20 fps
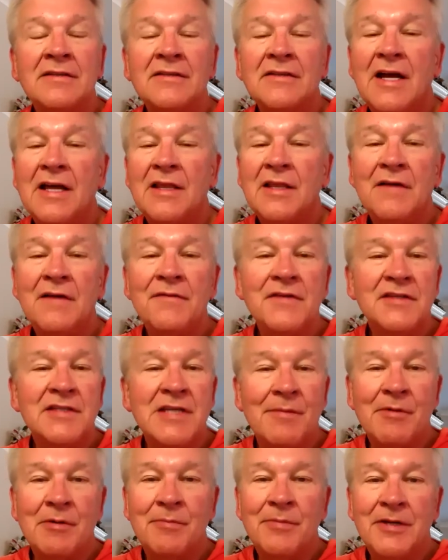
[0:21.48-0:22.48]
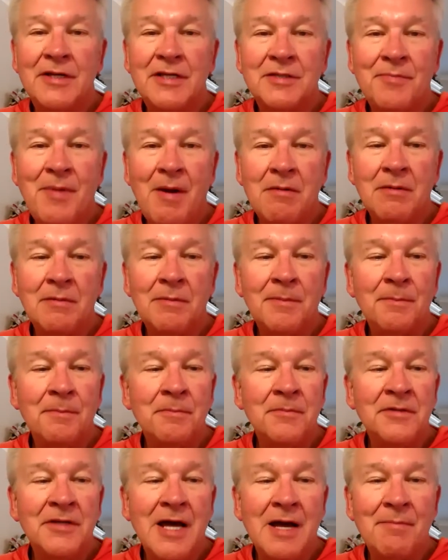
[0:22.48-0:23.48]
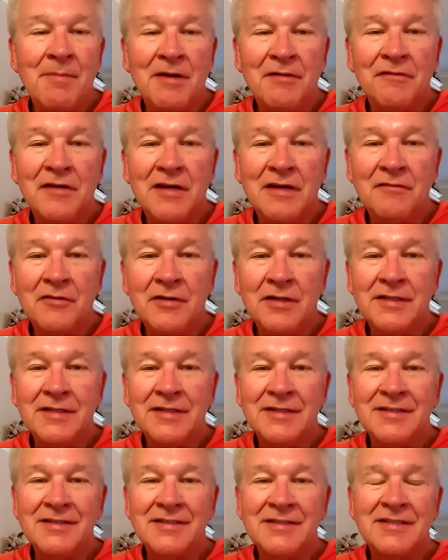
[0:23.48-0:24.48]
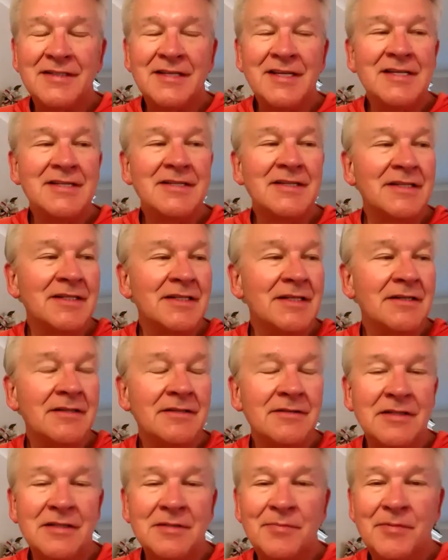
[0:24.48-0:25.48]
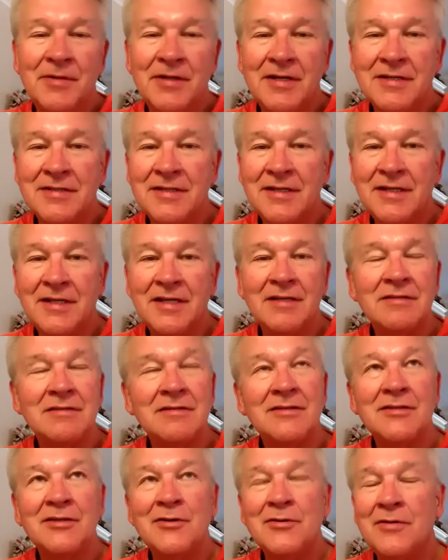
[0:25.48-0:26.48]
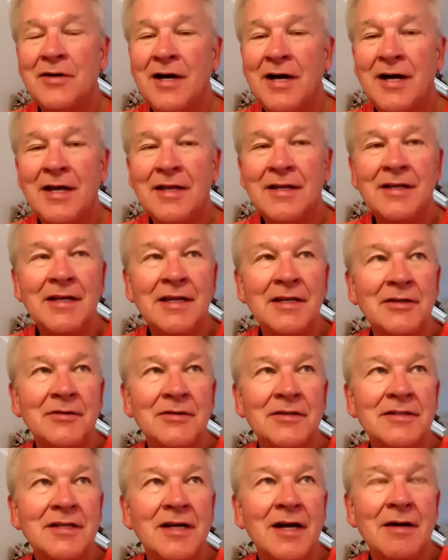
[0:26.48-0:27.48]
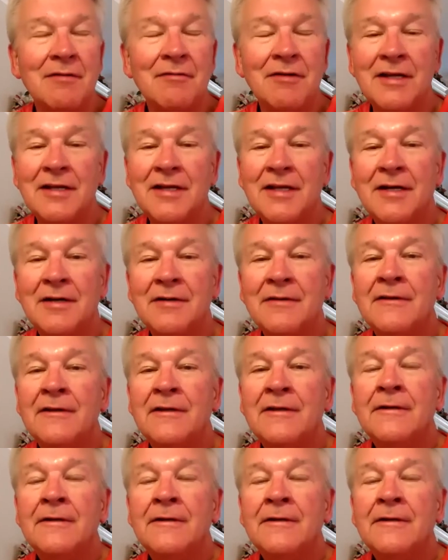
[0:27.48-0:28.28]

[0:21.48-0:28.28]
I love the summer, but it's probably not my favorite season just because it gets so hot, and I know it's hot right now.